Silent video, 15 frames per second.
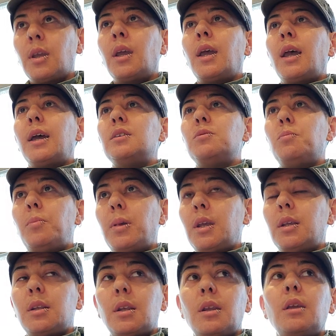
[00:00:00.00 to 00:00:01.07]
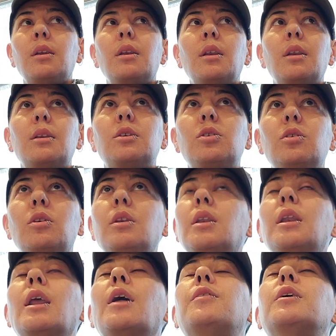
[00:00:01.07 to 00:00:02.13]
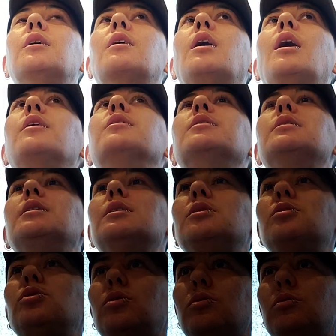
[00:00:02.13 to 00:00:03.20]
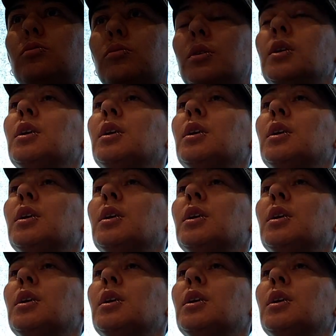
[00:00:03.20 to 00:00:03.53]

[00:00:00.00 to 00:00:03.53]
has been to nothing other than to